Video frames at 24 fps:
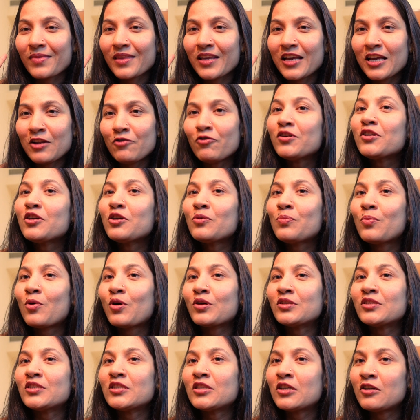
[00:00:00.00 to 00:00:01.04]
inverted
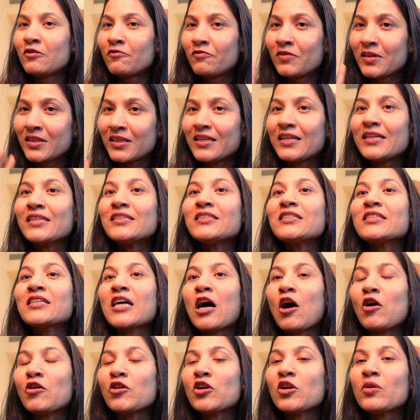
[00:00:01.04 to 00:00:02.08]
posture with its
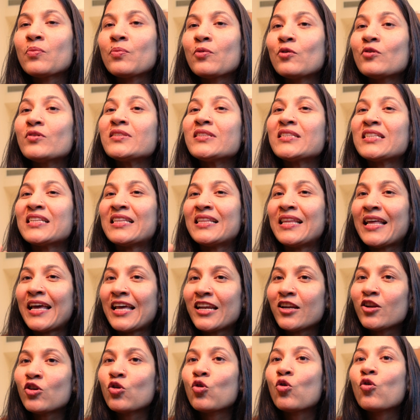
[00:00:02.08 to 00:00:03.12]
counter pose,
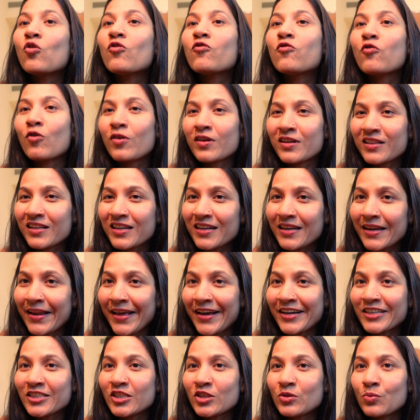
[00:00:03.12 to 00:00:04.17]
then go for the
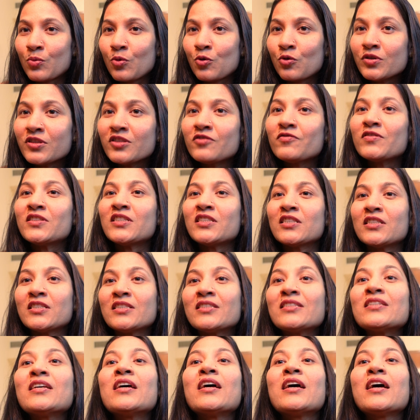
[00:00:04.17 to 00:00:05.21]
next pose, which
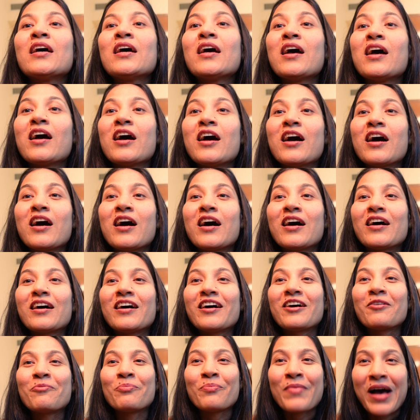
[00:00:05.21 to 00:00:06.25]
is
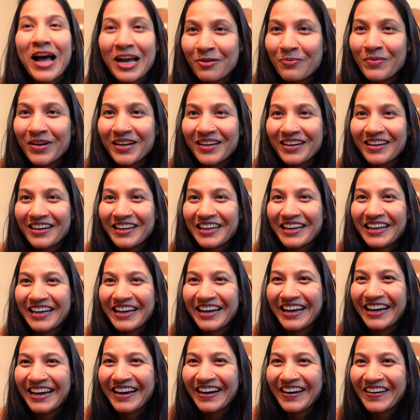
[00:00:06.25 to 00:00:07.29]
back bending.
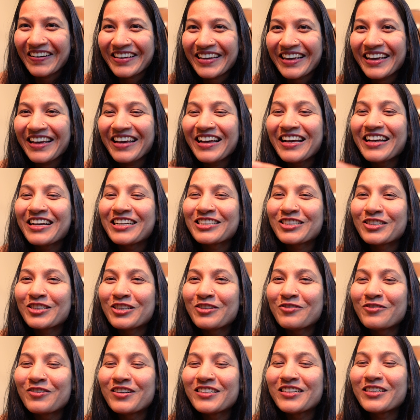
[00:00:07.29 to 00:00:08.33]
Okay, so
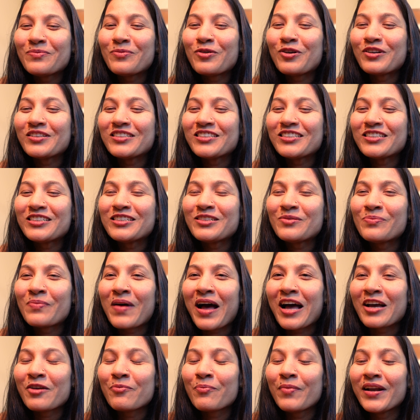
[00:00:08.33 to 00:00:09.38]
inverted postures,
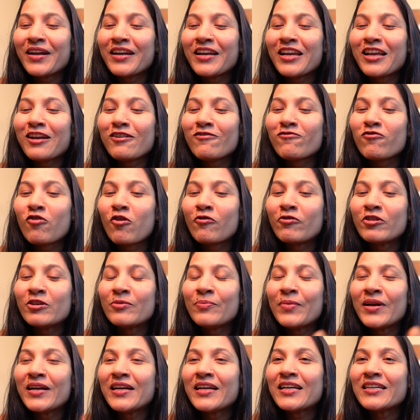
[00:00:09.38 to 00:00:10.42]
back bending,
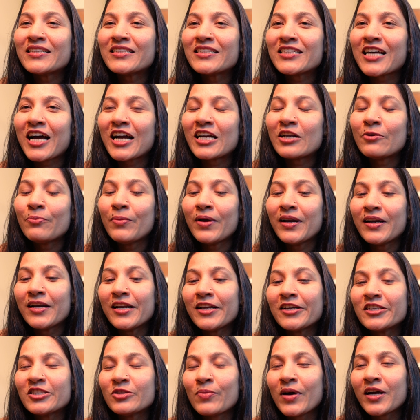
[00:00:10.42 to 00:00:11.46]
forward bending, side
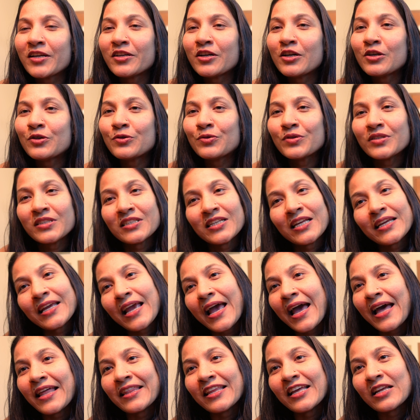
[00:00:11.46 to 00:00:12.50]
bending, spinal twisting,
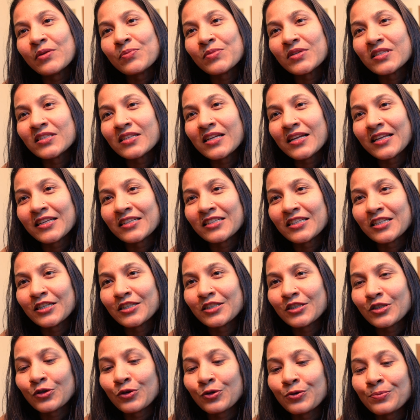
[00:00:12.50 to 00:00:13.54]
and then
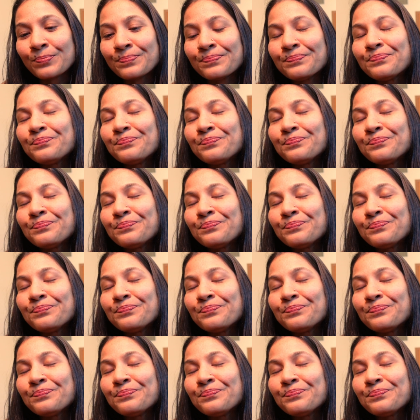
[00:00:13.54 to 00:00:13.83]
miscellaneous group.